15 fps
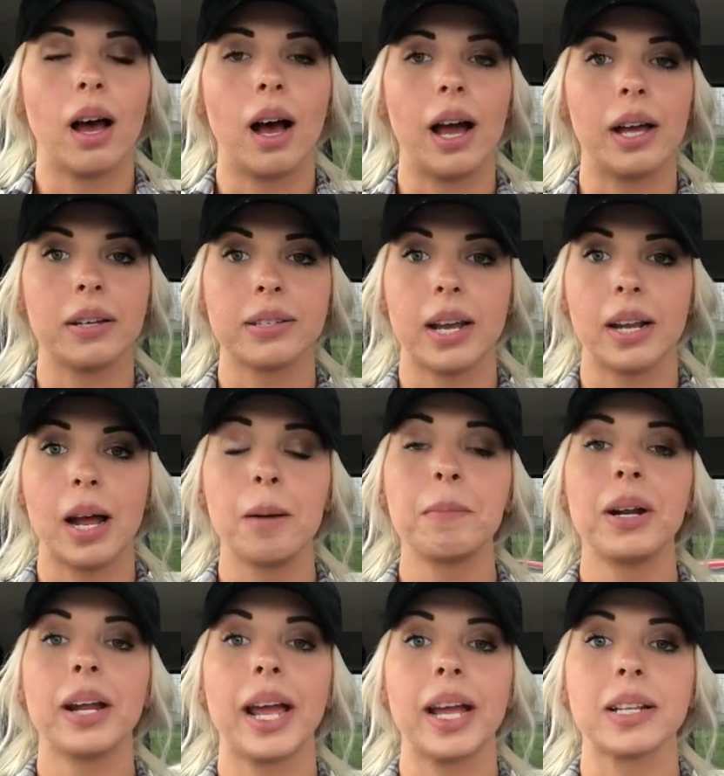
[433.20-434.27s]
I said, I'm
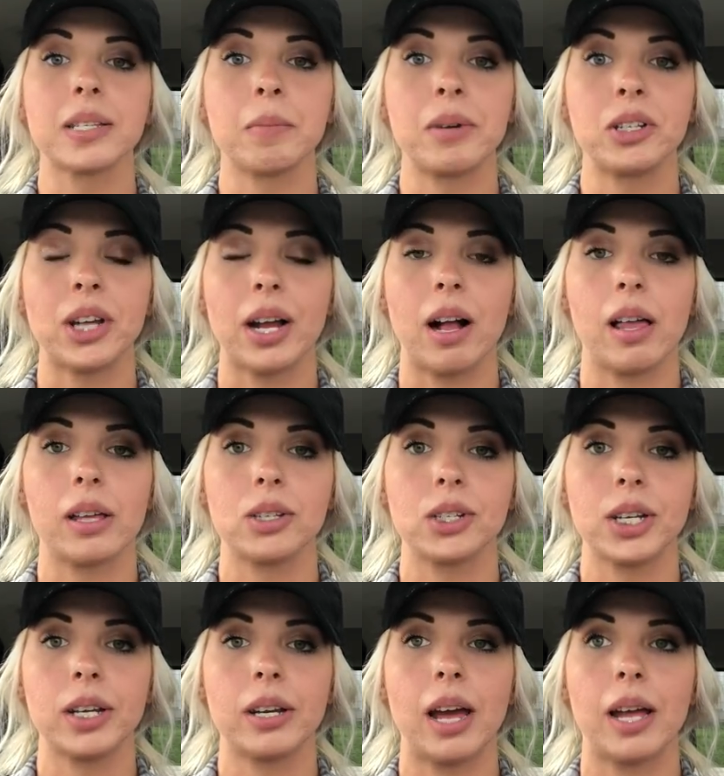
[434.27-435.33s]
going to cancel my
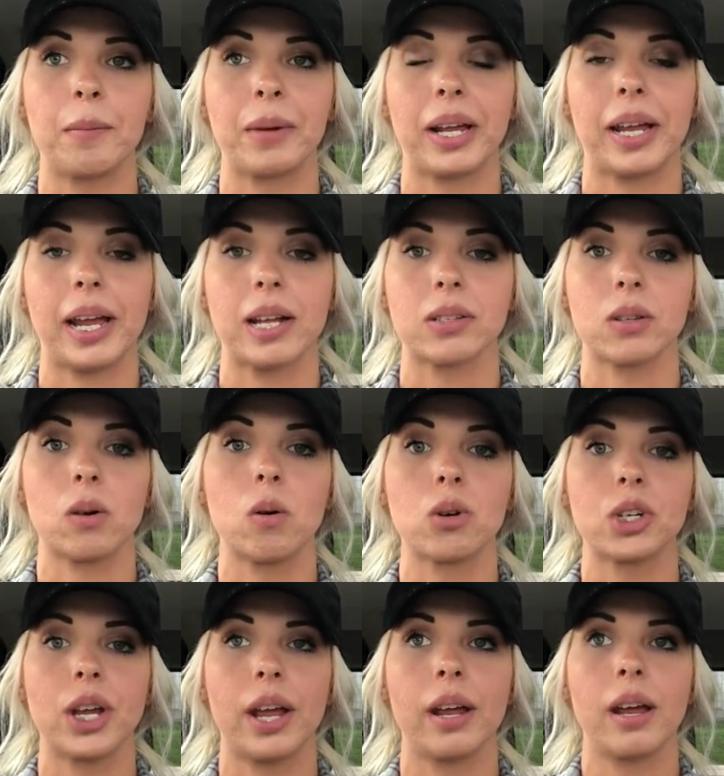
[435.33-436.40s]
Shakeology and I'm going to cancel
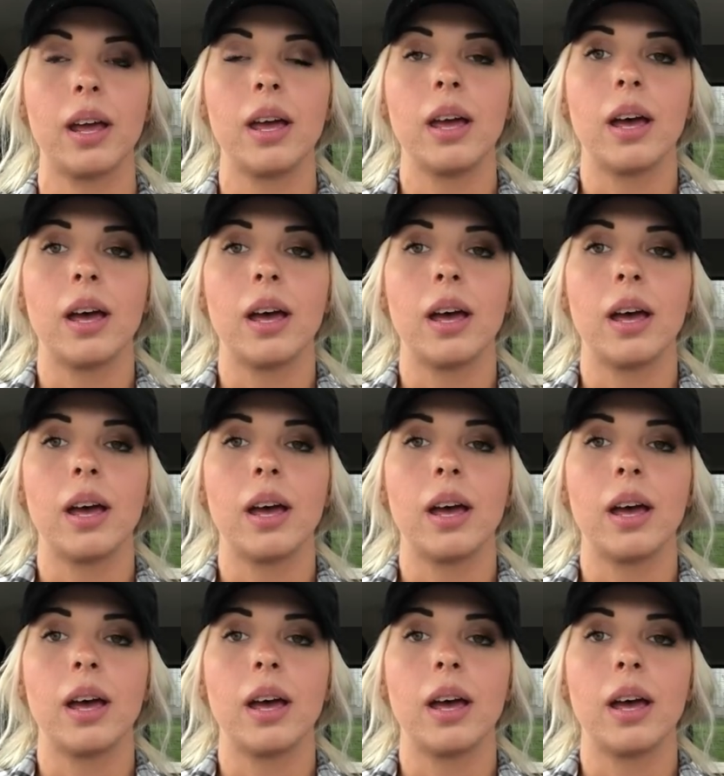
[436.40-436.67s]
coaching.